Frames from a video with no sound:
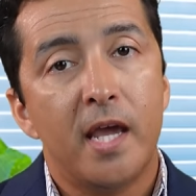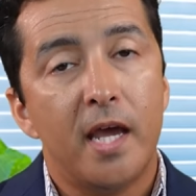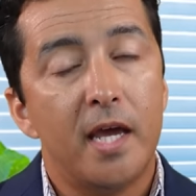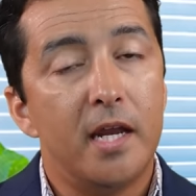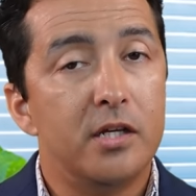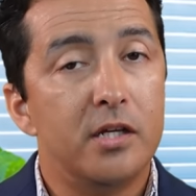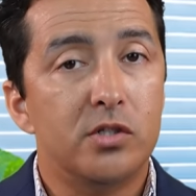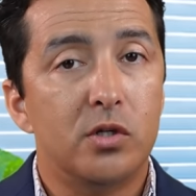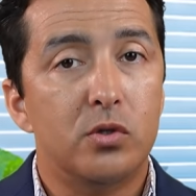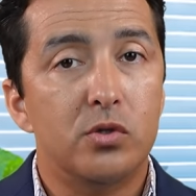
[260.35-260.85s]

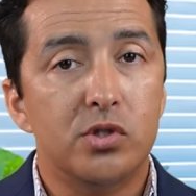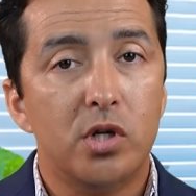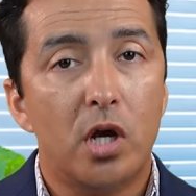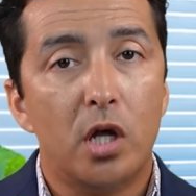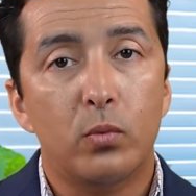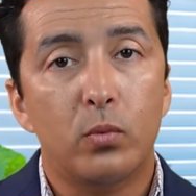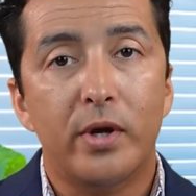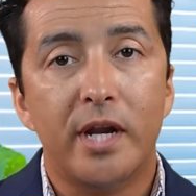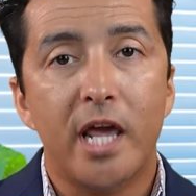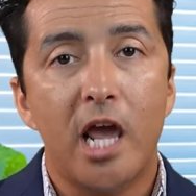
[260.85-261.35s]
And as a
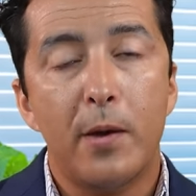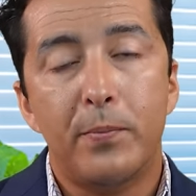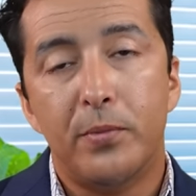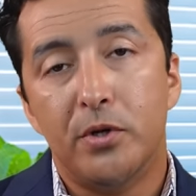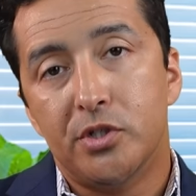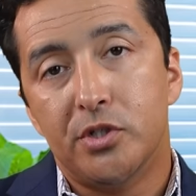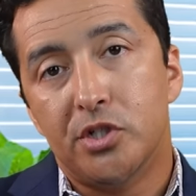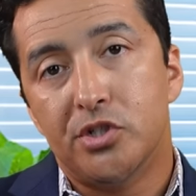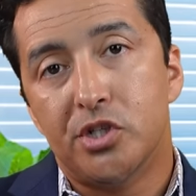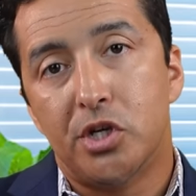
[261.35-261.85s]
result, what
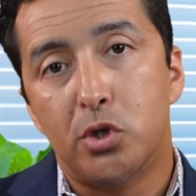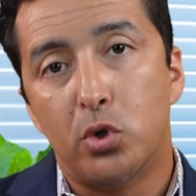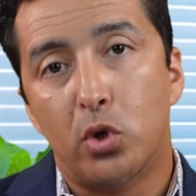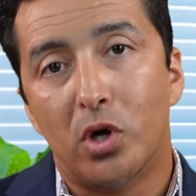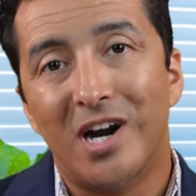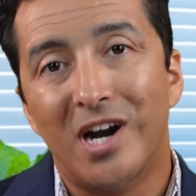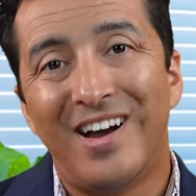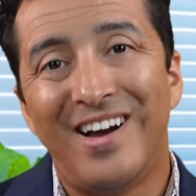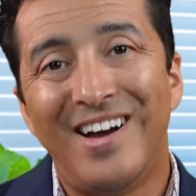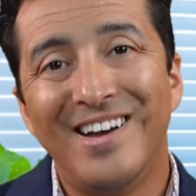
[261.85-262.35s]
happens is that you're
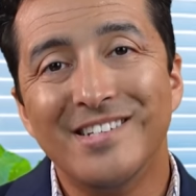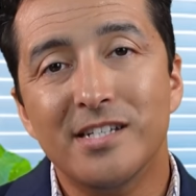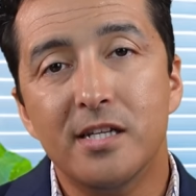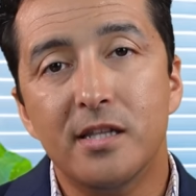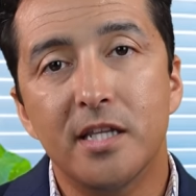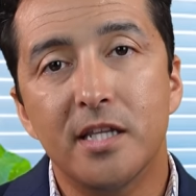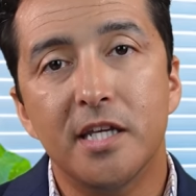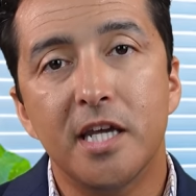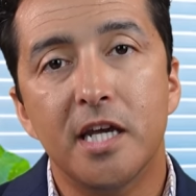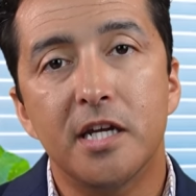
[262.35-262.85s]

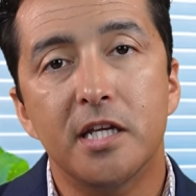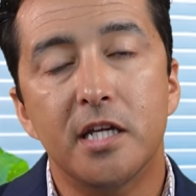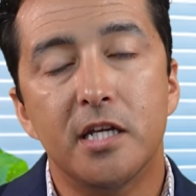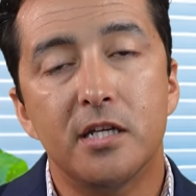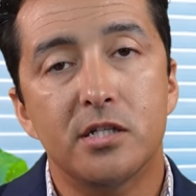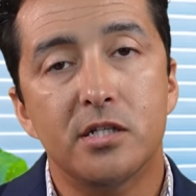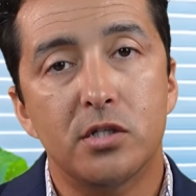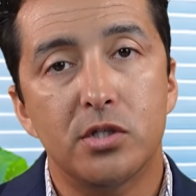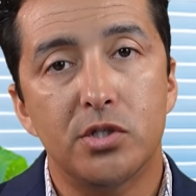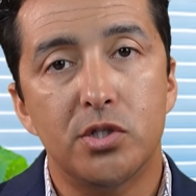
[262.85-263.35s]
constantly getting
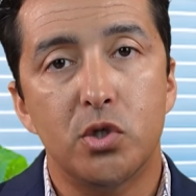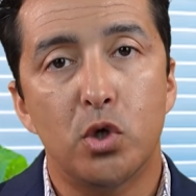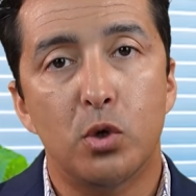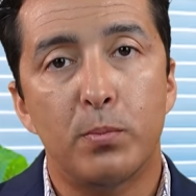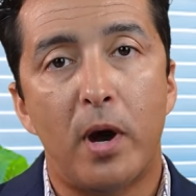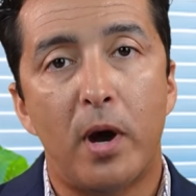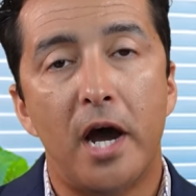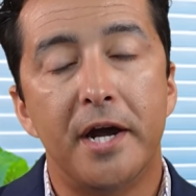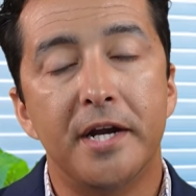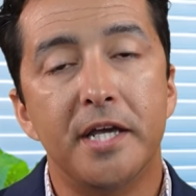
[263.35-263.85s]
insulin to your
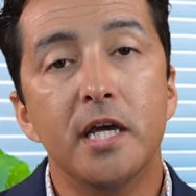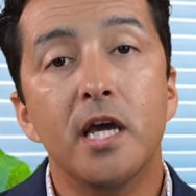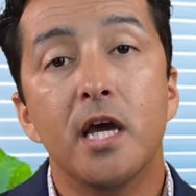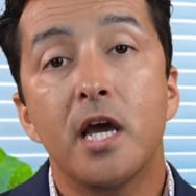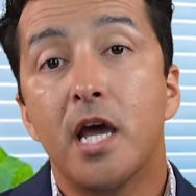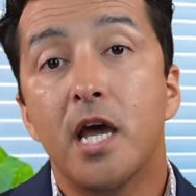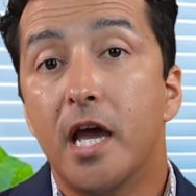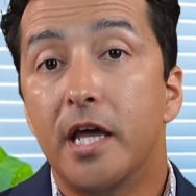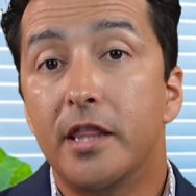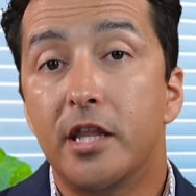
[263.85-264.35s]
body,
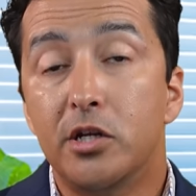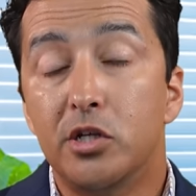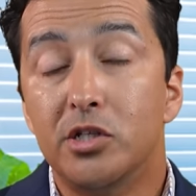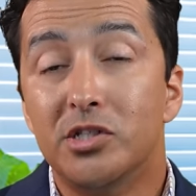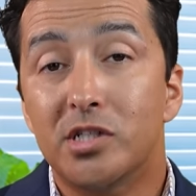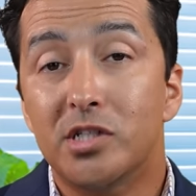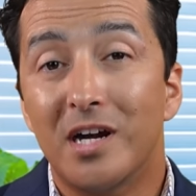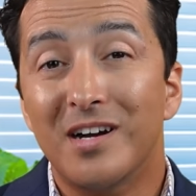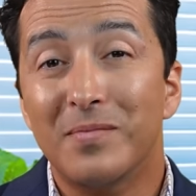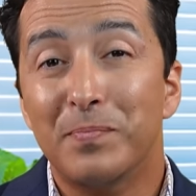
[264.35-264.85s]
and then you
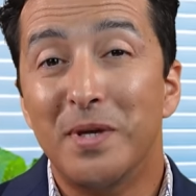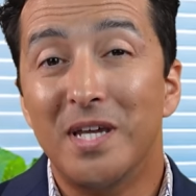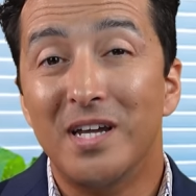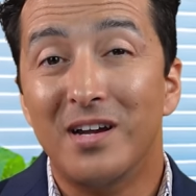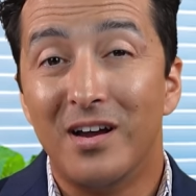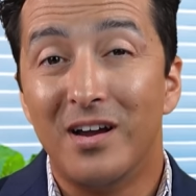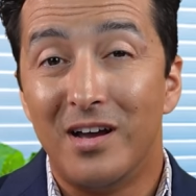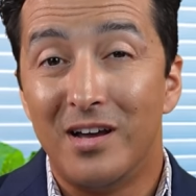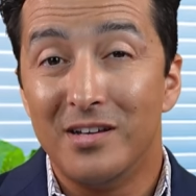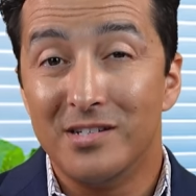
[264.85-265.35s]
start being
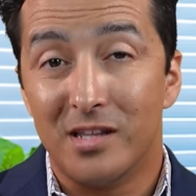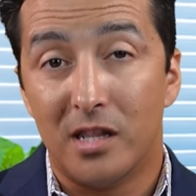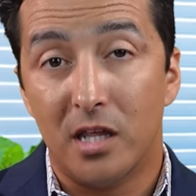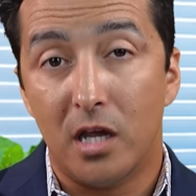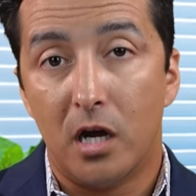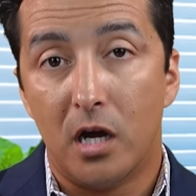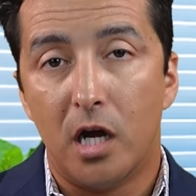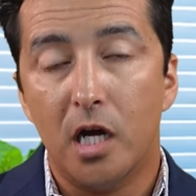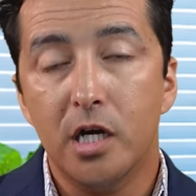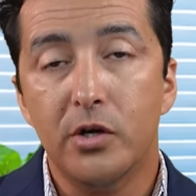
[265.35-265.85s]
constantly
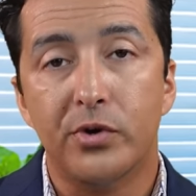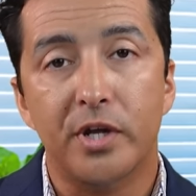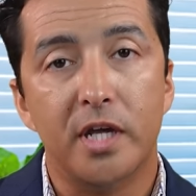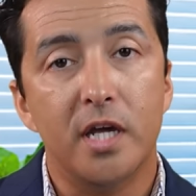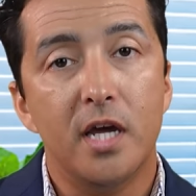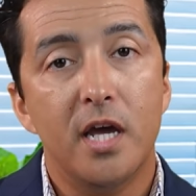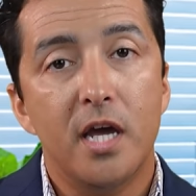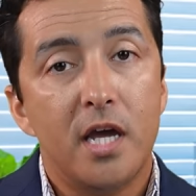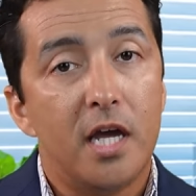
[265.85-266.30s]
hungry.